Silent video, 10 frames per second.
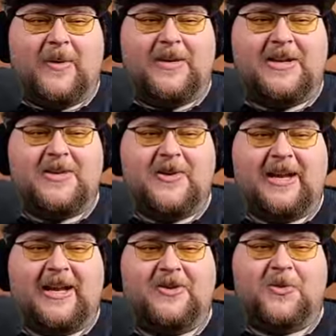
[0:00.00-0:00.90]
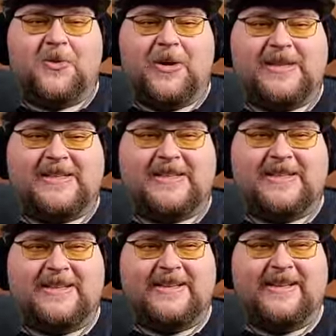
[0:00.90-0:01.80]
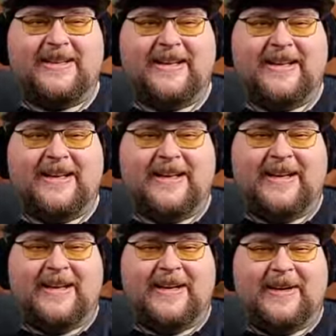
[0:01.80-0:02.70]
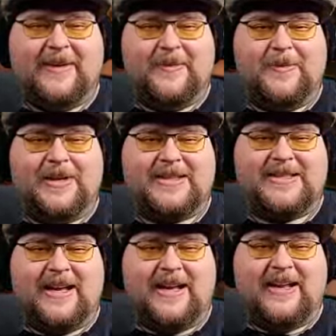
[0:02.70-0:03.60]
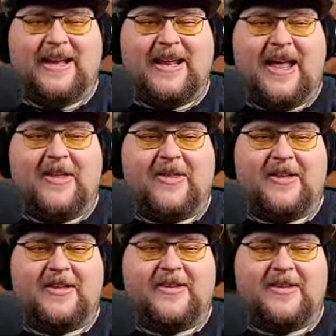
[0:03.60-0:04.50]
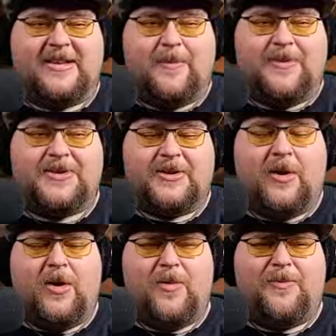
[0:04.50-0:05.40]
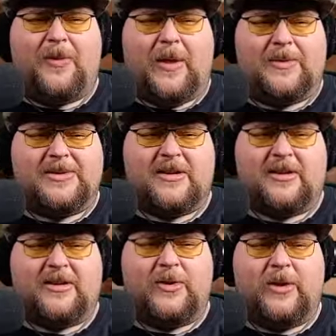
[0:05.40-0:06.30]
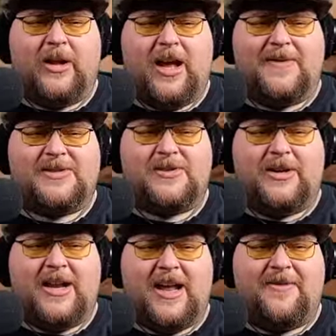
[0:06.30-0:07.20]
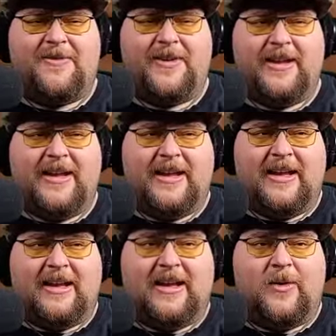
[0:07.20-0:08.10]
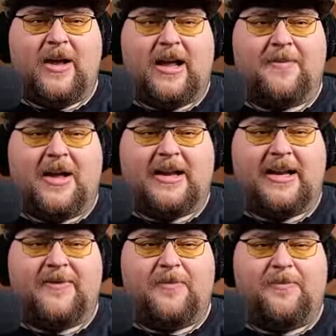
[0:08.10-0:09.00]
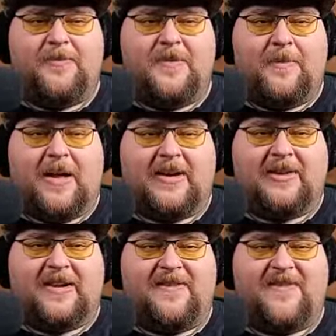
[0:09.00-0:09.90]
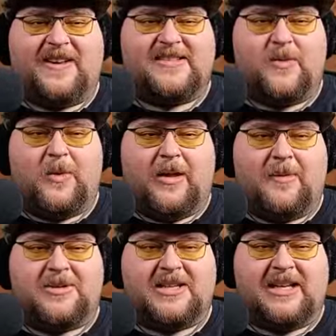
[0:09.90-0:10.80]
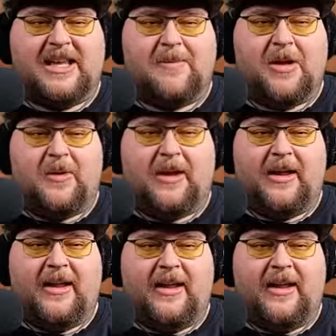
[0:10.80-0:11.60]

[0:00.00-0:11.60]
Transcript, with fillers: yeah, we didn't do any indoor races, but yeah, now that the temperature hopefully will start cooling off soon enough. You know what? I'm not even gonna fix the wheel. I'm just gonna keep going.